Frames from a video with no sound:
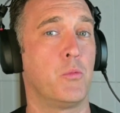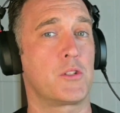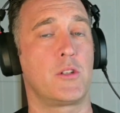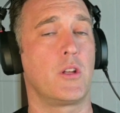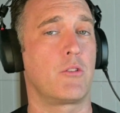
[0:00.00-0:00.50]

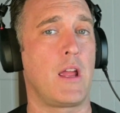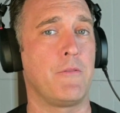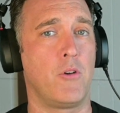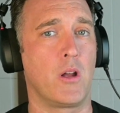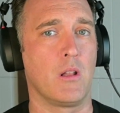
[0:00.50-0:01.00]
Was it her
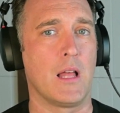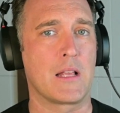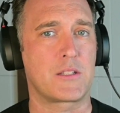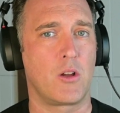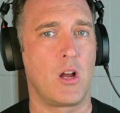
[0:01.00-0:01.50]
grand final
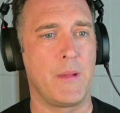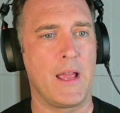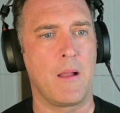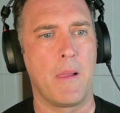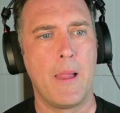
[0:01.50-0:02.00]
last time
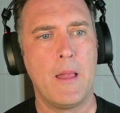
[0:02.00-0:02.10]
out?